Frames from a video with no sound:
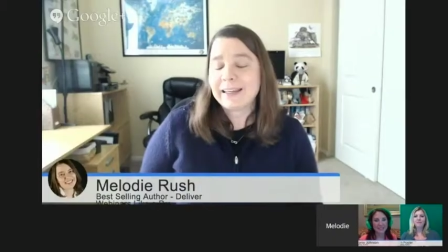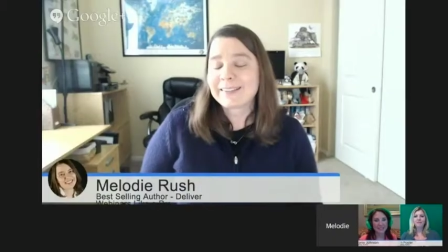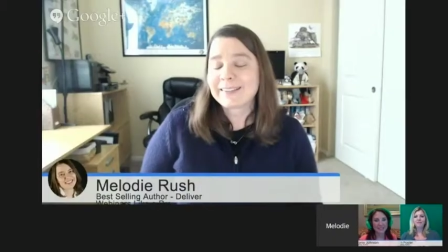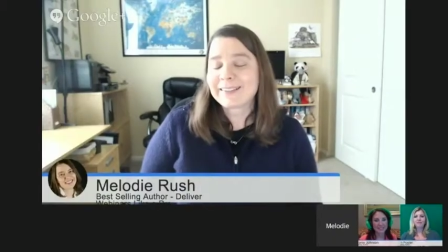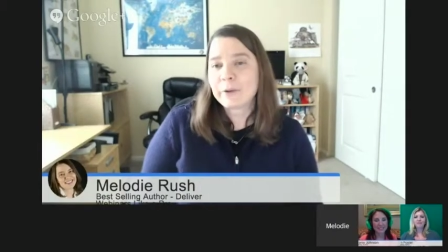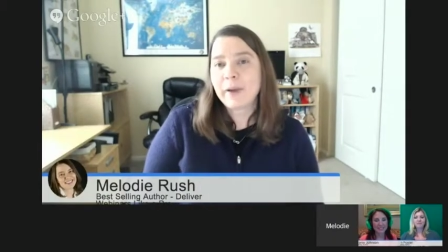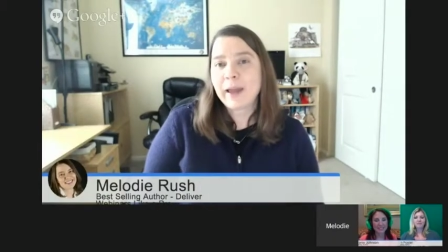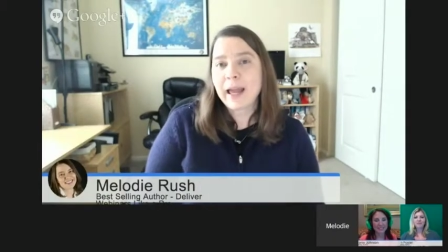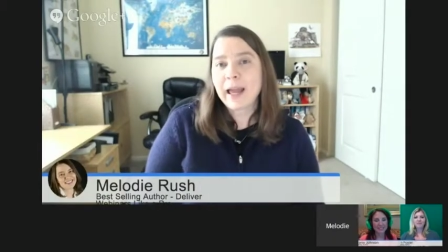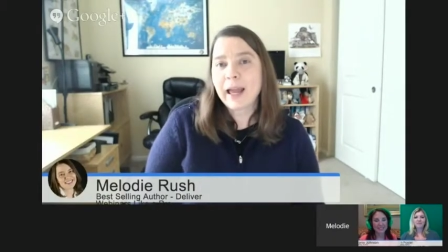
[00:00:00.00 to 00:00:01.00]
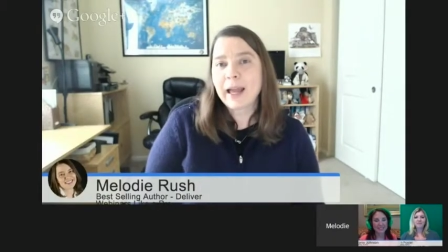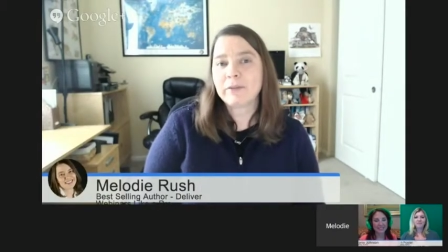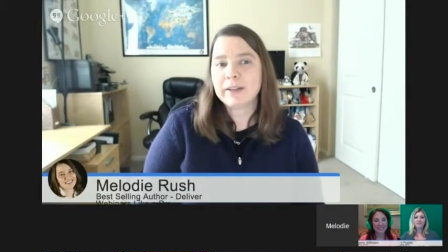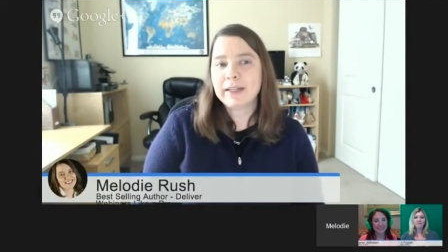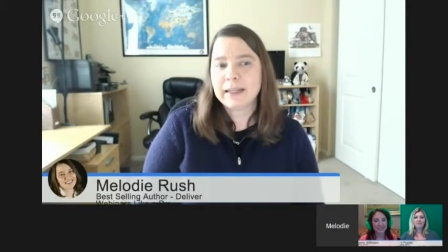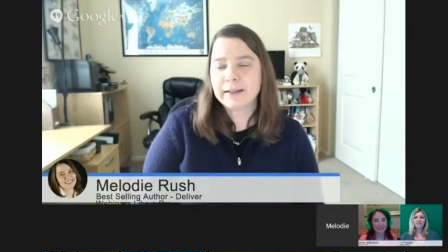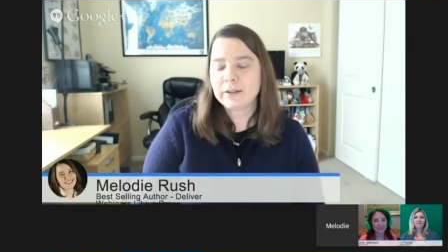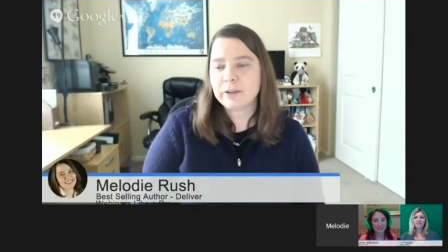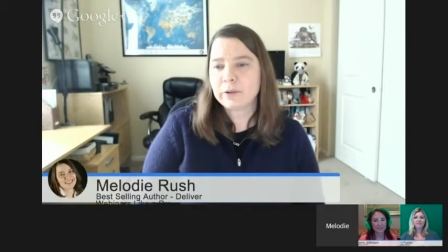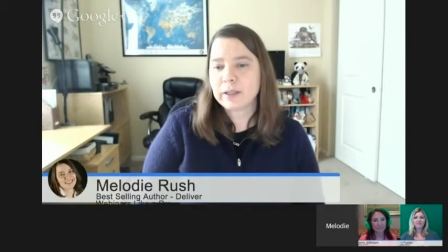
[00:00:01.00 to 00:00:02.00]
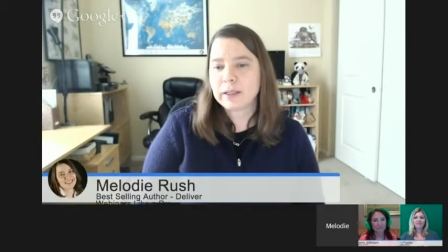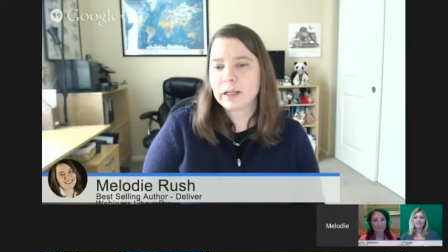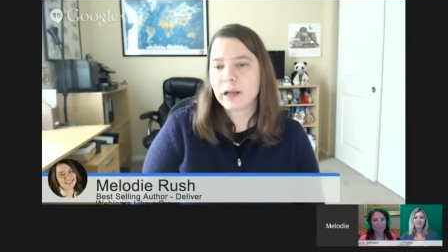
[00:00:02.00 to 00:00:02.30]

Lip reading: Yeah, so the way I got really into doing,